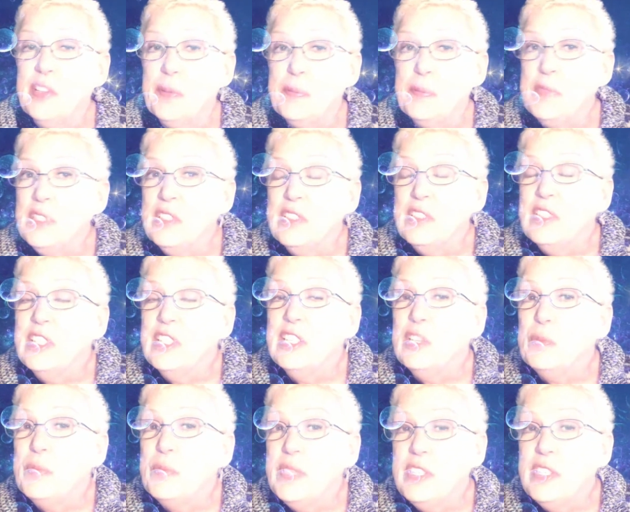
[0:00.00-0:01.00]
a little
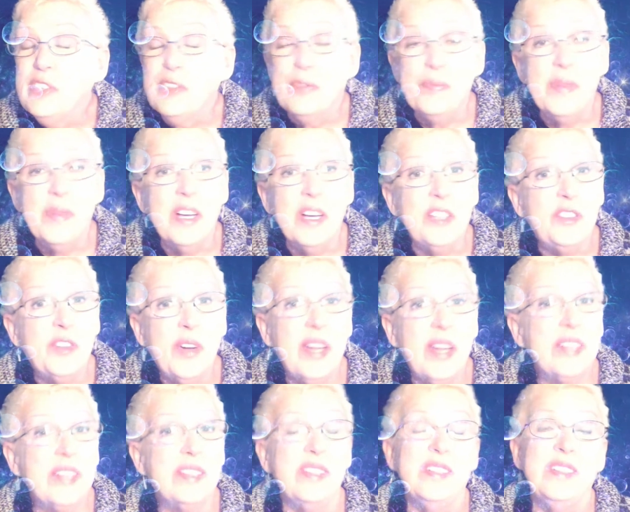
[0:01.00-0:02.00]
bit of my
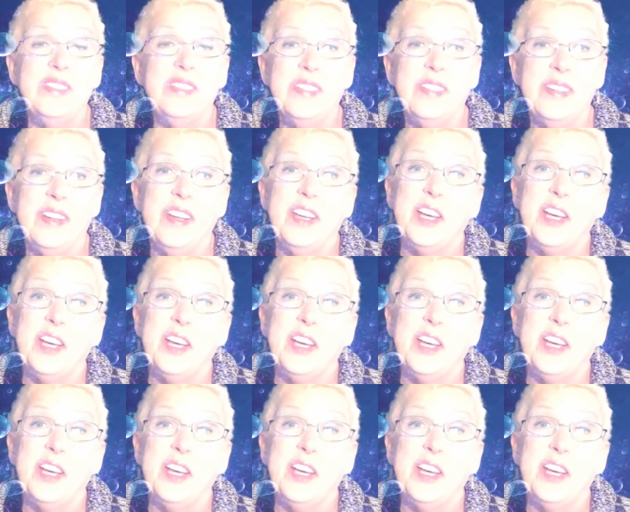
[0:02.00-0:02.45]
tracking today. I